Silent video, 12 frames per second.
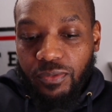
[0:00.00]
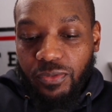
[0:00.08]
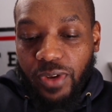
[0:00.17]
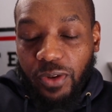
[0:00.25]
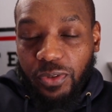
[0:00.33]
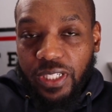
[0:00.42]

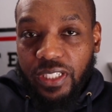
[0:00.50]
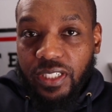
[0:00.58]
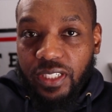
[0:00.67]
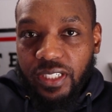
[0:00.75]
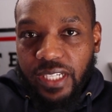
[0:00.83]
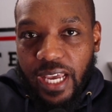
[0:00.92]
very
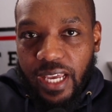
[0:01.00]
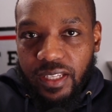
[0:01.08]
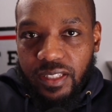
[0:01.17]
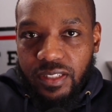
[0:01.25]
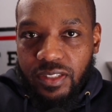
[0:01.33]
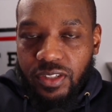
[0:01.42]
good at
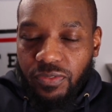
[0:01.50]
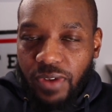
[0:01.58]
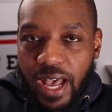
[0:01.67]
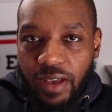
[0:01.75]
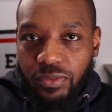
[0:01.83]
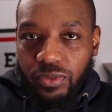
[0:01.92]

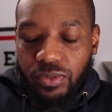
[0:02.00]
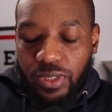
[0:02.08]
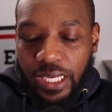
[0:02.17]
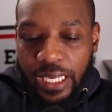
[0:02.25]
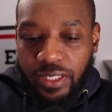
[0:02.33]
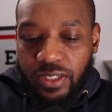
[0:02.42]
survival
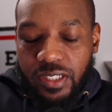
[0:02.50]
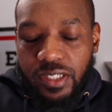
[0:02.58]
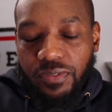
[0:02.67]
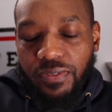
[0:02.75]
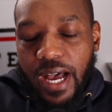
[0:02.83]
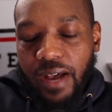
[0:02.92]
and your
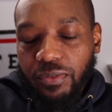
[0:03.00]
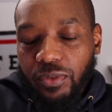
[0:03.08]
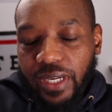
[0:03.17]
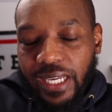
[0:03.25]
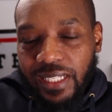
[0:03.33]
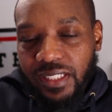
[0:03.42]
survival
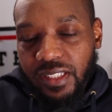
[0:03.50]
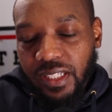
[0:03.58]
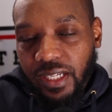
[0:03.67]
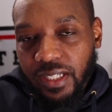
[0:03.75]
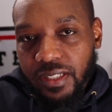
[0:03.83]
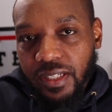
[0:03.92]

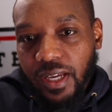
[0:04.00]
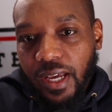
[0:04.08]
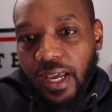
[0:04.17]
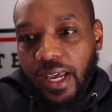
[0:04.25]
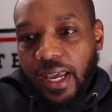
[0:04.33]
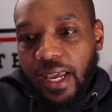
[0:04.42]
instincts
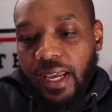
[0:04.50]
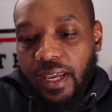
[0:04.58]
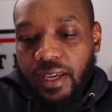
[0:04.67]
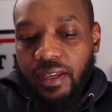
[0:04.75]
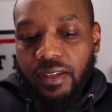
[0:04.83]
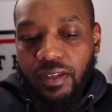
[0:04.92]

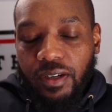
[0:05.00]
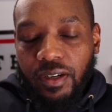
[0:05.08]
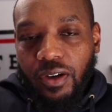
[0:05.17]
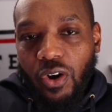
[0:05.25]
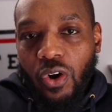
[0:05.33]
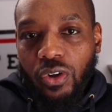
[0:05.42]
and
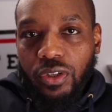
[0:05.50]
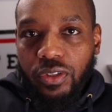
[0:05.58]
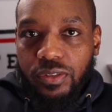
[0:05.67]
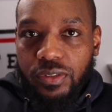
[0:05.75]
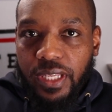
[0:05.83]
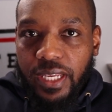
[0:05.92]
uh, all of
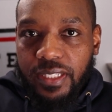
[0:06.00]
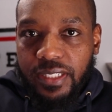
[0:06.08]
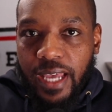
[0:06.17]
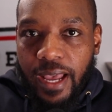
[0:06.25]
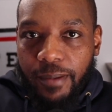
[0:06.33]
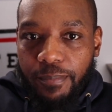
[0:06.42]
those things
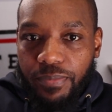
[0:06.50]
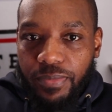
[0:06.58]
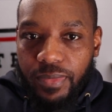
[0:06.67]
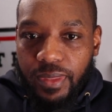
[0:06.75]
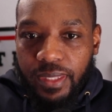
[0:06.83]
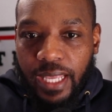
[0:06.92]
that
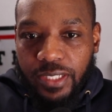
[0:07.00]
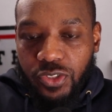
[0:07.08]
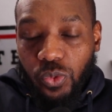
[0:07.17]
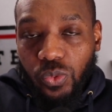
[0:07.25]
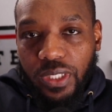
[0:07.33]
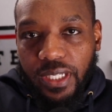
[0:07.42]
that
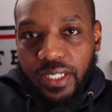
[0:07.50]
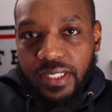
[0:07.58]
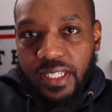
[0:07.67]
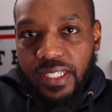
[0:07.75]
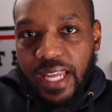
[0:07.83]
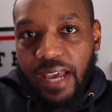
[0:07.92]
you need
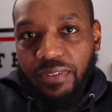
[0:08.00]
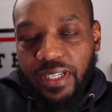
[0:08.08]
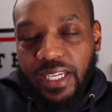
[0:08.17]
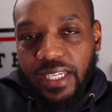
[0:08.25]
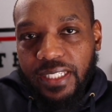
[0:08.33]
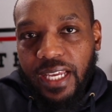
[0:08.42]
to
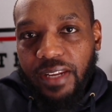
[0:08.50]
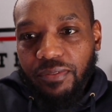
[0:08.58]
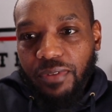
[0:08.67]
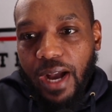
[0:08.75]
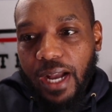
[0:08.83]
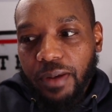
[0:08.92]
navigate that
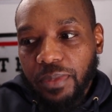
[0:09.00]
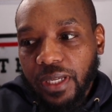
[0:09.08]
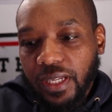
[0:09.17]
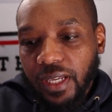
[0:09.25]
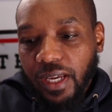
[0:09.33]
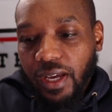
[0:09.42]
environment
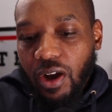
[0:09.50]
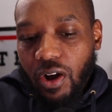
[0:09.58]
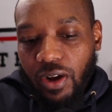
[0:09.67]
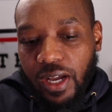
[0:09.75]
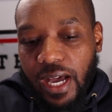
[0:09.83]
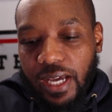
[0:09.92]

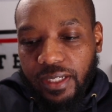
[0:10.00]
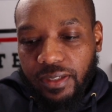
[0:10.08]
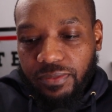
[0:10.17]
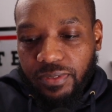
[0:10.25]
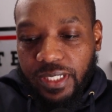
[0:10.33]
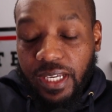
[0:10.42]
are kind
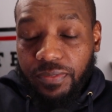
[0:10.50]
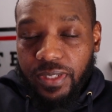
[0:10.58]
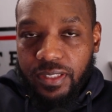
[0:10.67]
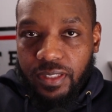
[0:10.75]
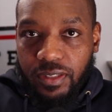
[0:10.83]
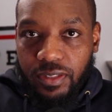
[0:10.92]
of
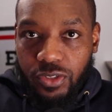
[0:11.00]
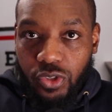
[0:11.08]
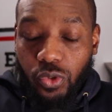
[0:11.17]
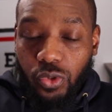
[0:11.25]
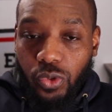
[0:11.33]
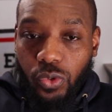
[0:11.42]
given
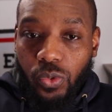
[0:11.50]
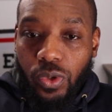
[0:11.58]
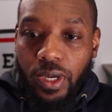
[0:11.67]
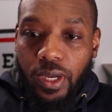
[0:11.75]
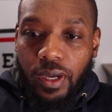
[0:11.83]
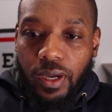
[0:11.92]
to you
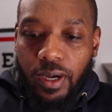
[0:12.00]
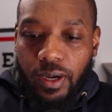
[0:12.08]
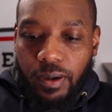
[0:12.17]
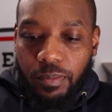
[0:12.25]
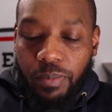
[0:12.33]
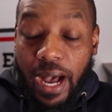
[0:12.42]

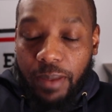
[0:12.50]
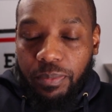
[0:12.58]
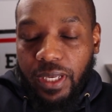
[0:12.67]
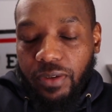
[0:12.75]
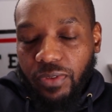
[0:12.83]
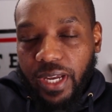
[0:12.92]
uh, by
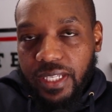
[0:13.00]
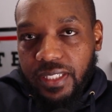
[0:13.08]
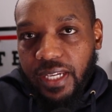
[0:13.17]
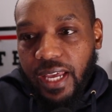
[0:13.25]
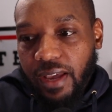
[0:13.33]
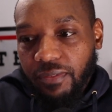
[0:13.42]
being raised
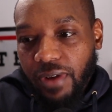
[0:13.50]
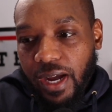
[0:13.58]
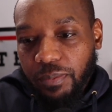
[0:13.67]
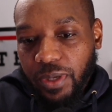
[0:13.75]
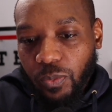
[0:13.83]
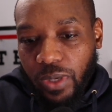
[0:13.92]
in that
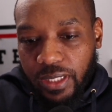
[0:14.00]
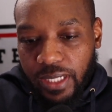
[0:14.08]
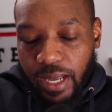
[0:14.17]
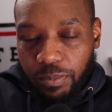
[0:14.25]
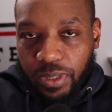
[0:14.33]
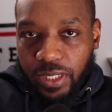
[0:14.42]
environment, whether
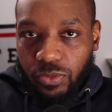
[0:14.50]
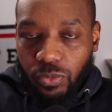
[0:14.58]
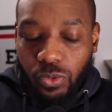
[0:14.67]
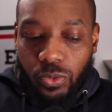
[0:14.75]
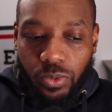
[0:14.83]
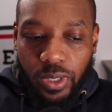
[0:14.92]
that be
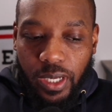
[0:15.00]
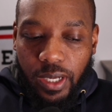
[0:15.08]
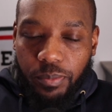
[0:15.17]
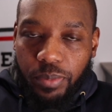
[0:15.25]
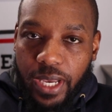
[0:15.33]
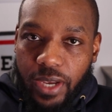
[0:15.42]
through
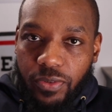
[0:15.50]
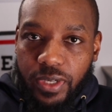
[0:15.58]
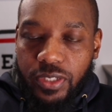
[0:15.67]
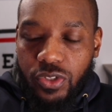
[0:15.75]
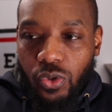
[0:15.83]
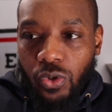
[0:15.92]

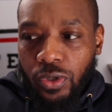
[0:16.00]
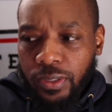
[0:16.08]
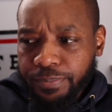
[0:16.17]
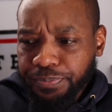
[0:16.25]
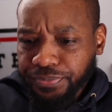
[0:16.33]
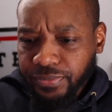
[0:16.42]
parents or
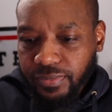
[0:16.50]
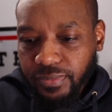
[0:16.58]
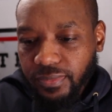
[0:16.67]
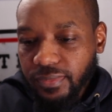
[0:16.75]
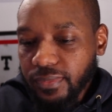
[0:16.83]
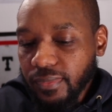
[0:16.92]

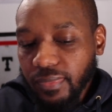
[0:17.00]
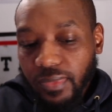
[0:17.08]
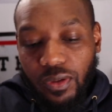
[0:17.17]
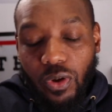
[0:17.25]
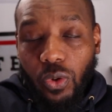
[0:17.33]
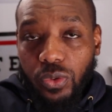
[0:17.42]

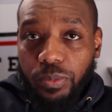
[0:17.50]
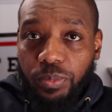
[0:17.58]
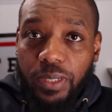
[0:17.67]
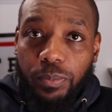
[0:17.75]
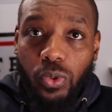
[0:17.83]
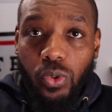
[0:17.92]
older
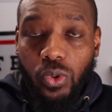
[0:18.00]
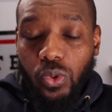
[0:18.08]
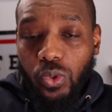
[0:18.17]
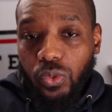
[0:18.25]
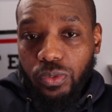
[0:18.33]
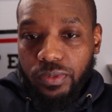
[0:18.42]
people
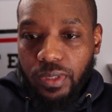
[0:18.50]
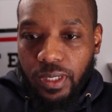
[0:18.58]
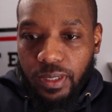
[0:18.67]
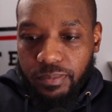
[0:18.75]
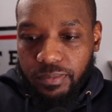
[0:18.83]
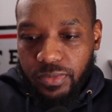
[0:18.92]
who
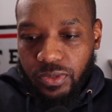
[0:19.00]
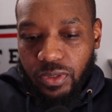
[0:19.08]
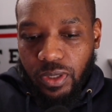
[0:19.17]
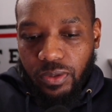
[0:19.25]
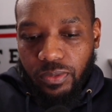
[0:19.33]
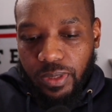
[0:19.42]
um, you
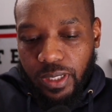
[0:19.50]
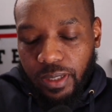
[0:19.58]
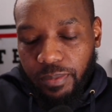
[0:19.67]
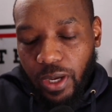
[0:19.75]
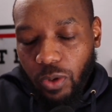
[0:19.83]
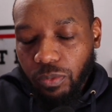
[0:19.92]
know
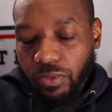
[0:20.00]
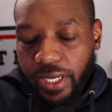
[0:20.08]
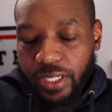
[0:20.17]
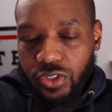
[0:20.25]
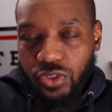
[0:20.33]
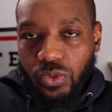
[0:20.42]
um, help
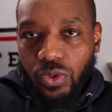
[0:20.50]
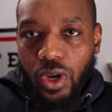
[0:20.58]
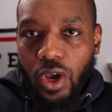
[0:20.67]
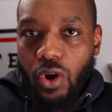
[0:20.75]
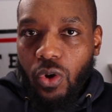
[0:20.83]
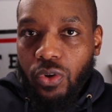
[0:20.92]
raise you
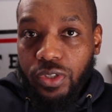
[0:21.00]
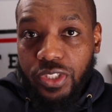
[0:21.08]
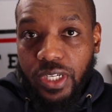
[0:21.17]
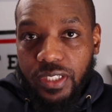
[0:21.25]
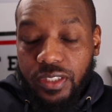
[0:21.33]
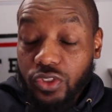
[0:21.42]
or
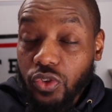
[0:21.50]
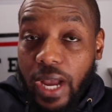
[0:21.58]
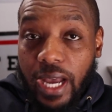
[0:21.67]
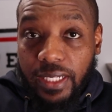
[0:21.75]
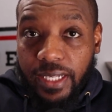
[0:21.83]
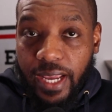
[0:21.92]
just
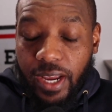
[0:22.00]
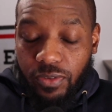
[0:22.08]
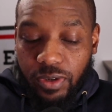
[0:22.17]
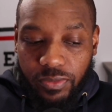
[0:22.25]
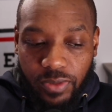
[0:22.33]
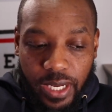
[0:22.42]
trial and
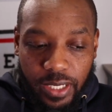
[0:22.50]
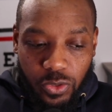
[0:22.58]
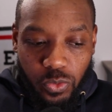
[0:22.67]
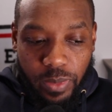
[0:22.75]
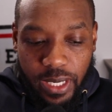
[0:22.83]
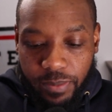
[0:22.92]
error right
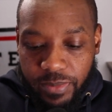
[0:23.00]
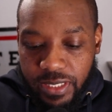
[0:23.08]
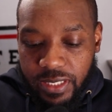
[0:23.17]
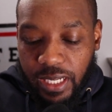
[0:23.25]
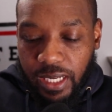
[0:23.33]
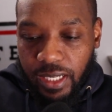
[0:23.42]
you make a
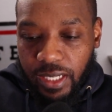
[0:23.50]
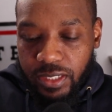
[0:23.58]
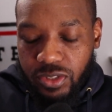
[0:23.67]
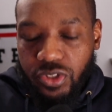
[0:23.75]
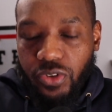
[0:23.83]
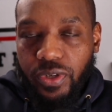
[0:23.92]
mistake in
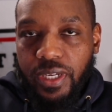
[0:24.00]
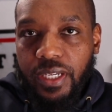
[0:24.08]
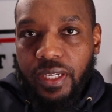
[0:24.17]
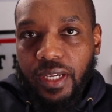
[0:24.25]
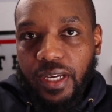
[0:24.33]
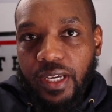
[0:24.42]
certain